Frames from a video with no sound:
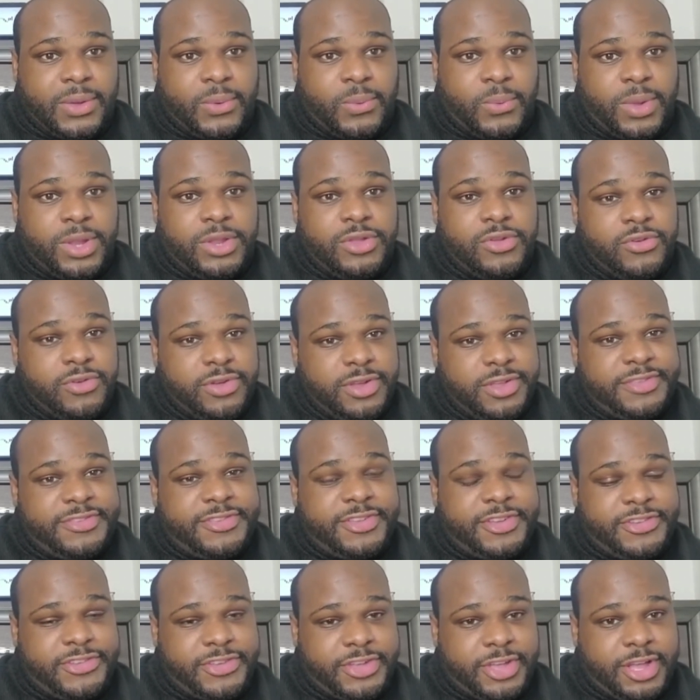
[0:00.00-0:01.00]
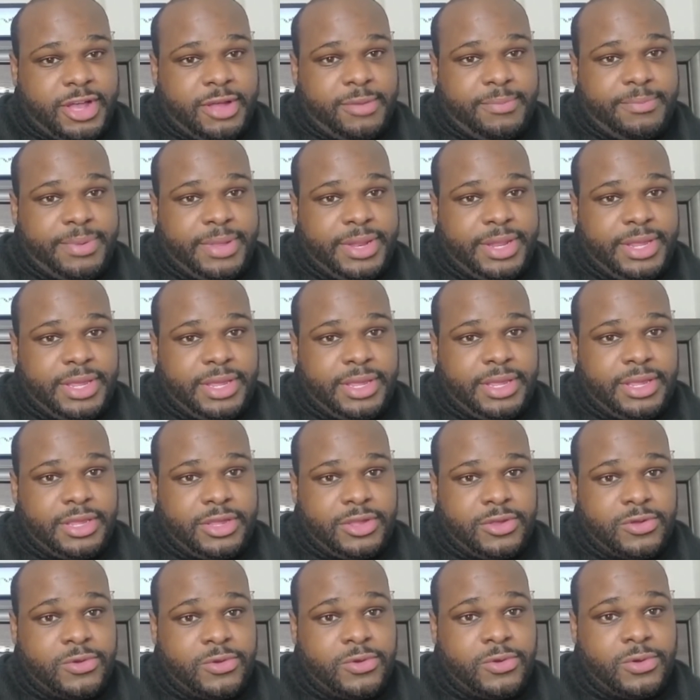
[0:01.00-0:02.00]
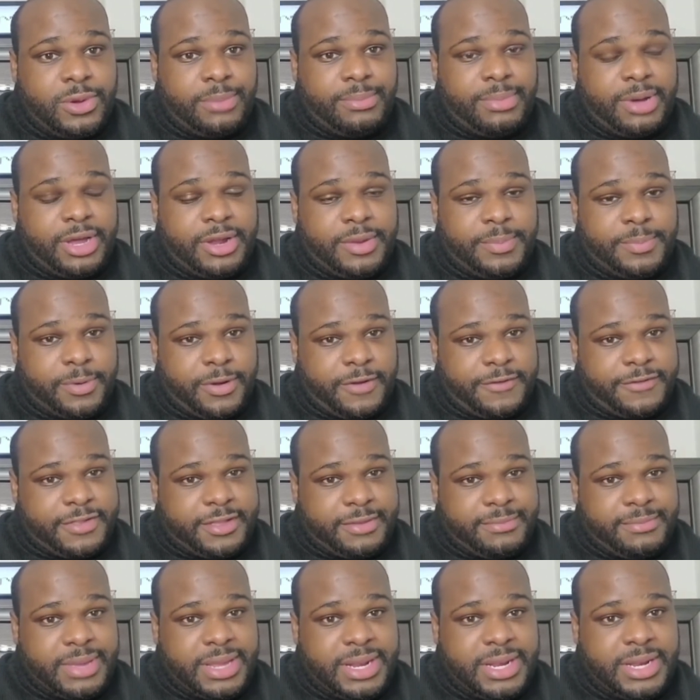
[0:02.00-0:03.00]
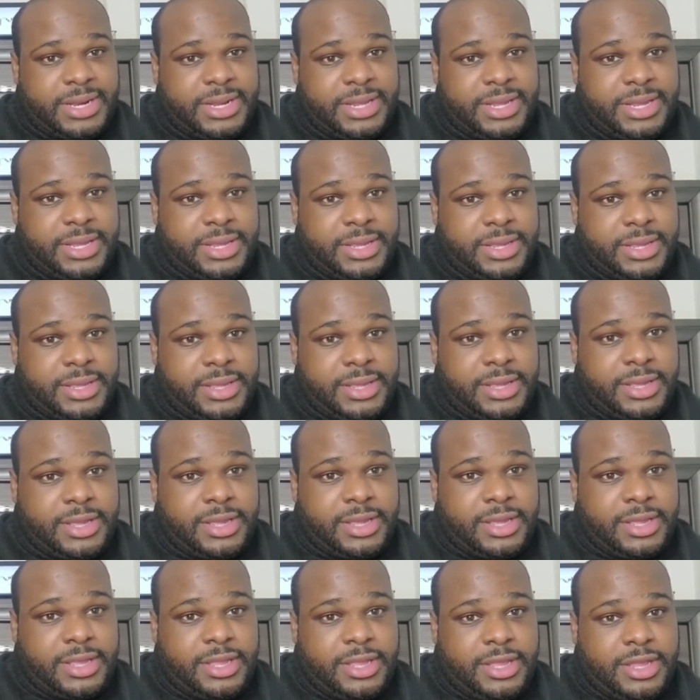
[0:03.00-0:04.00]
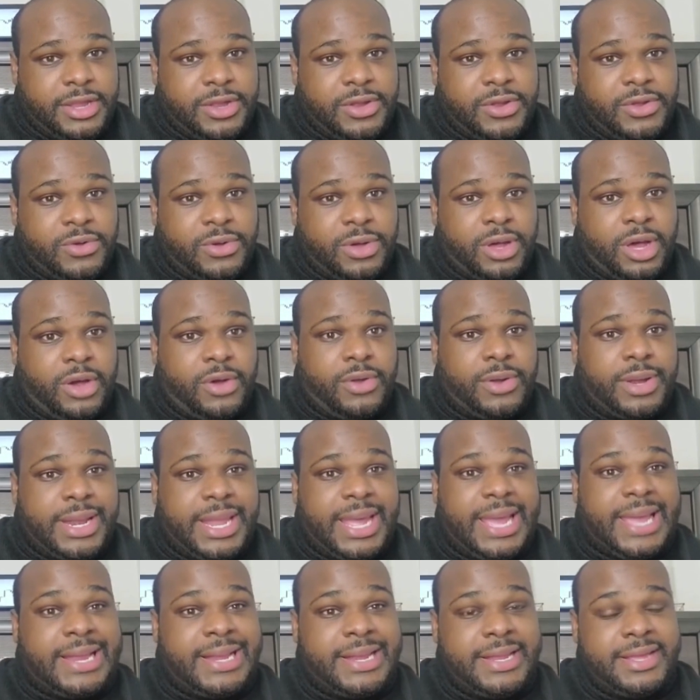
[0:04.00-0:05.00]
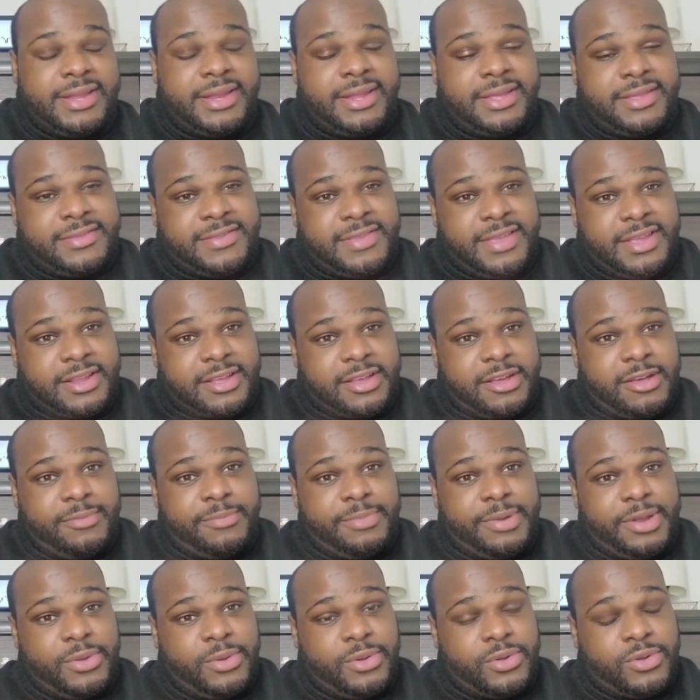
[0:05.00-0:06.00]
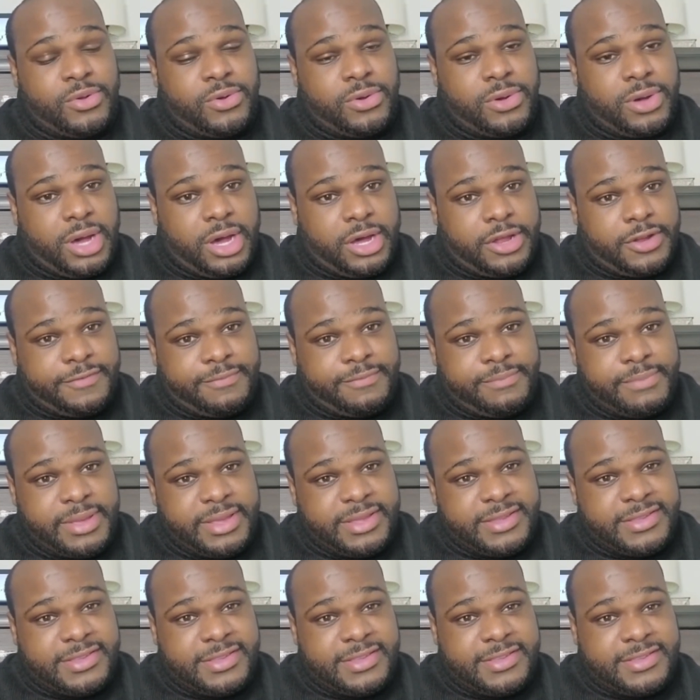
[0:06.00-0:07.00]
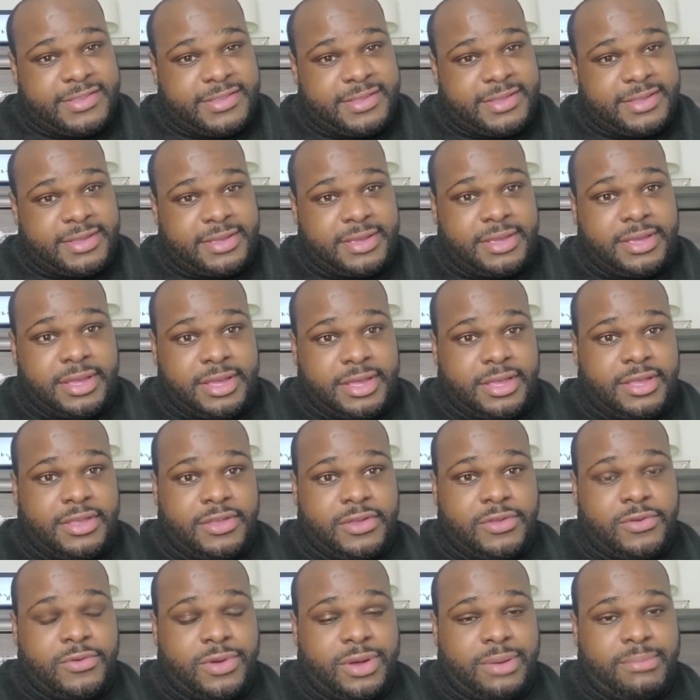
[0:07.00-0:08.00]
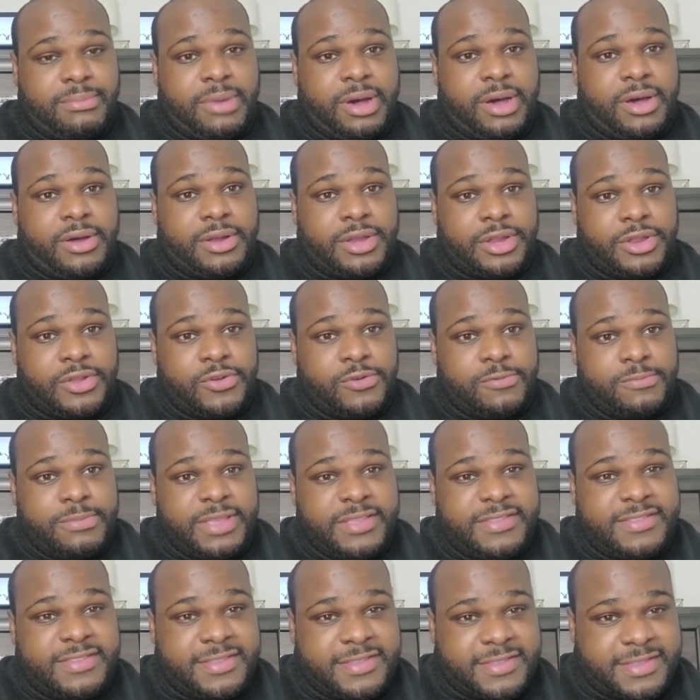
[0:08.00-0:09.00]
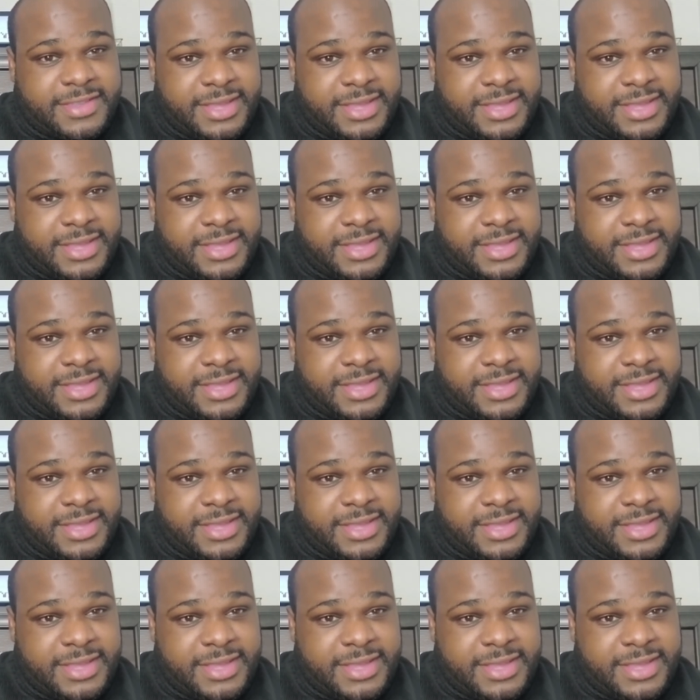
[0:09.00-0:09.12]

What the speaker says: When you research a company, you know about the profitability, you know how likely it is that the company will go out of business, you know about new business